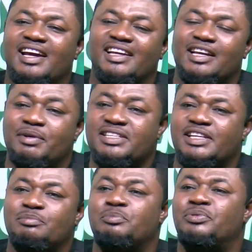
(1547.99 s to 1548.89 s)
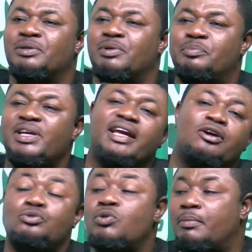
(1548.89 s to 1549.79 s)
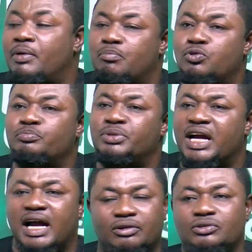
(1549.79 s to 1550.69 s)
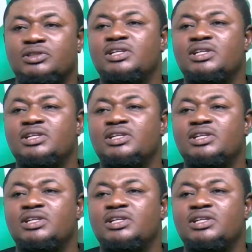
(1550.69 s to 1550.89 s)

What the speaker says: ye be celebrate ba bi a ye du abrabom bia no.